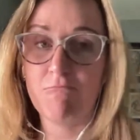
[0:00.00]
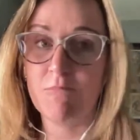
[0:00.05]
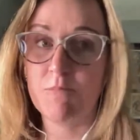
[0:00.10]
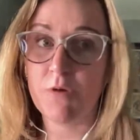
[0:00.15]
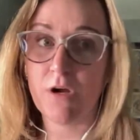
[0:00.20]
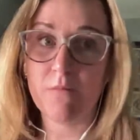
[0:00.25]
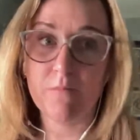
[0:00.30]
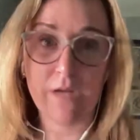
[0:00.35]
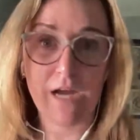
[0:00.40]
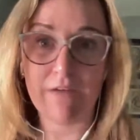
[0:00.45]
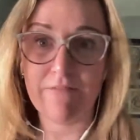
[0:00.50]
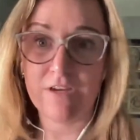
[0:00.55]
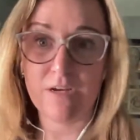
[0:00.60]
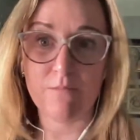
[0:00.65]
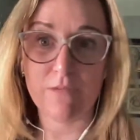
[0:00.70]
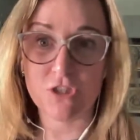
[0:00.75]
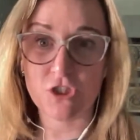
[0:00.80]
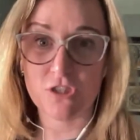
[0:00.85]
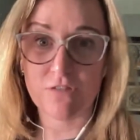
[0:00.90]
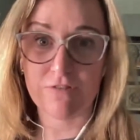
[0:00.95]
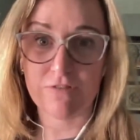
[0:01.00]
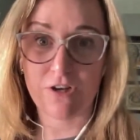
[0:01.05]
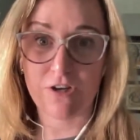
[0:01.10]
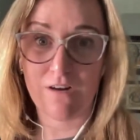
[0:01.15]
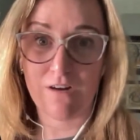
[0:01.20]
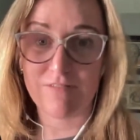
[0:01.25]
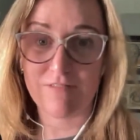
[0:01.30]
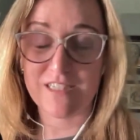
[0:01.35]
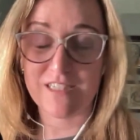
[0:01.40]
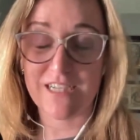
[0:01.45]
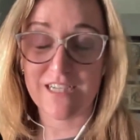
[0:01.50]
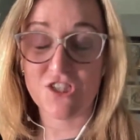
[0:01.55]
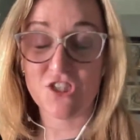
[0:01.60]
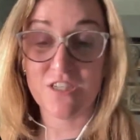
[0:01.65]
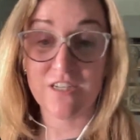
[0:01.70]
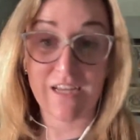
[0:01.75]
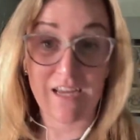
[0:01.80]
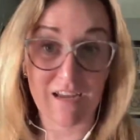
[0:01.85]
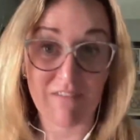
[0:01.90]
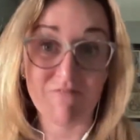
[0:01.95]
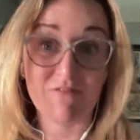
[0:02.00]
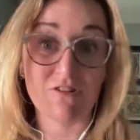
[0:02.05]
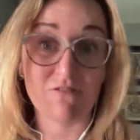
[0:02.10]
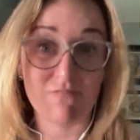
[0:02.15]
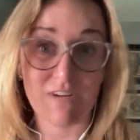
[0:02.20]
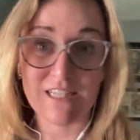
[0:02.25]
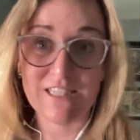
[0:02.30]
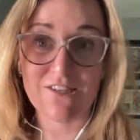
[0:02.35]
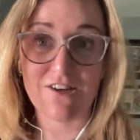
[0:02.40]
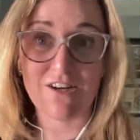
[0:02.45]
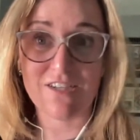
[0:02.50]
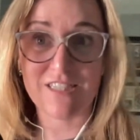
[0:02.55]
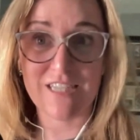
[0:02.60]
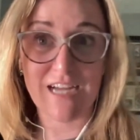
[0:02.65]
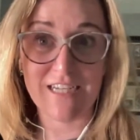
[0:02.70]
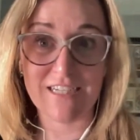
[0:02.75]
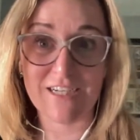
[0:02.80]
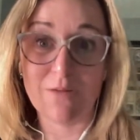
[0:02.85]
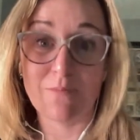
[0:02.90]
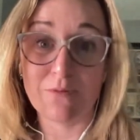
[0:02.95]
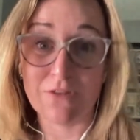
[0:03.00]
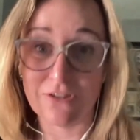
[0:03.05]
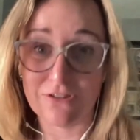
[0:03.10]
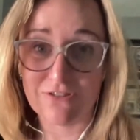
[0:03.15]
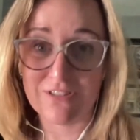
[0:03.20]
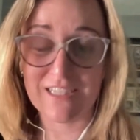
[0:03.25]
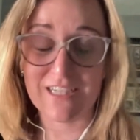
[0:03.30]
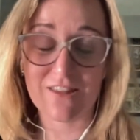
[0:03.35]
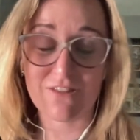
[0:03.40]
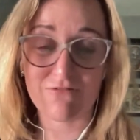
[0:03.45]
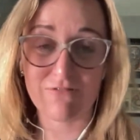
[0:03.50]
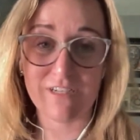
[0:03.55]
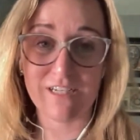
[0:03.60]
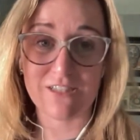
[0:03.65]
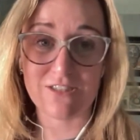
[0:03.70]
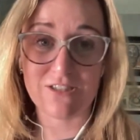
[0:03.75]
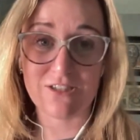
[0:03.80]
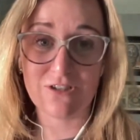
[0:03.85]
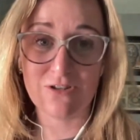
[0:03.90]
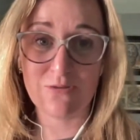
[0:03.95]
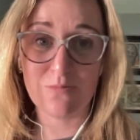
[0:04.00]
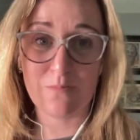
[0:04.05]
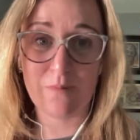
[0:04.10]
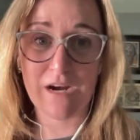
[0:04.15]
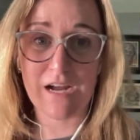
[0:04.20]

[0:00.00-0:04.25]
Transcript: we'd probably be having a much different conversation if the Red Sox ended up losing 3-2.